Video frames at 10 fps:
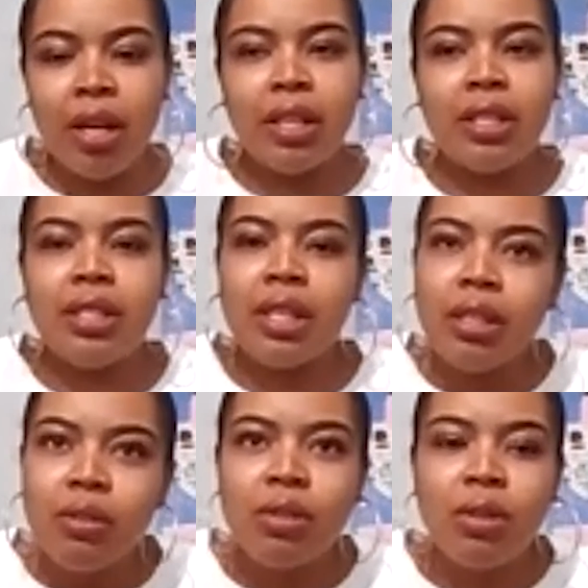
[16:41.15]

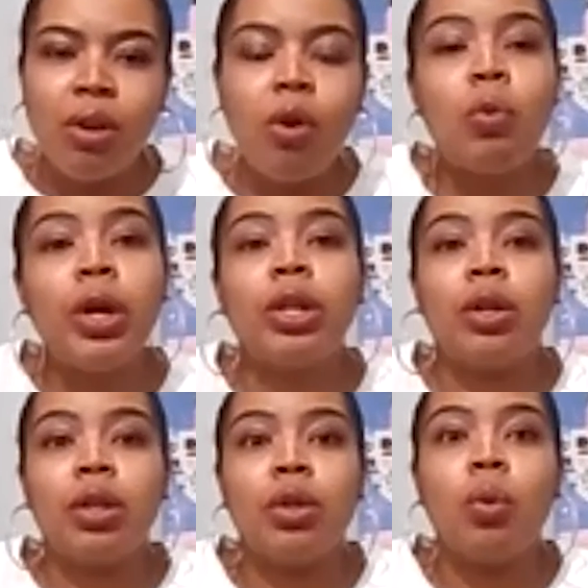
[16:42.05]
continue to know what
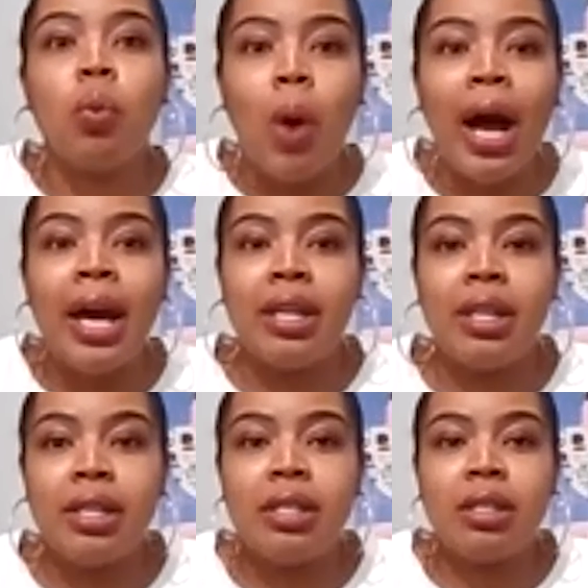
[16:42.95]
your why
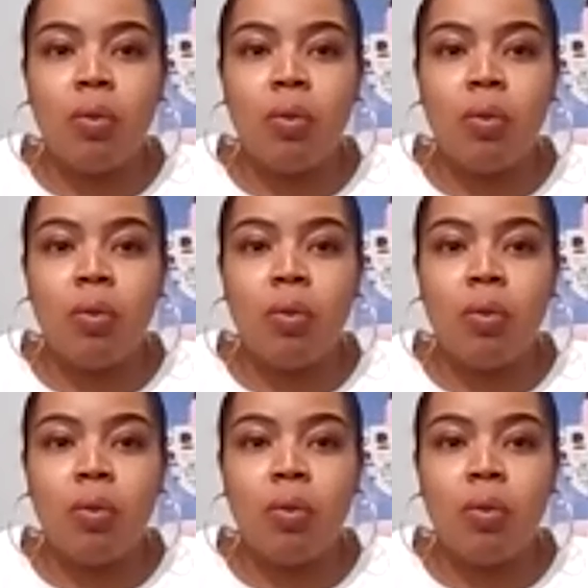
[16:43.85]
is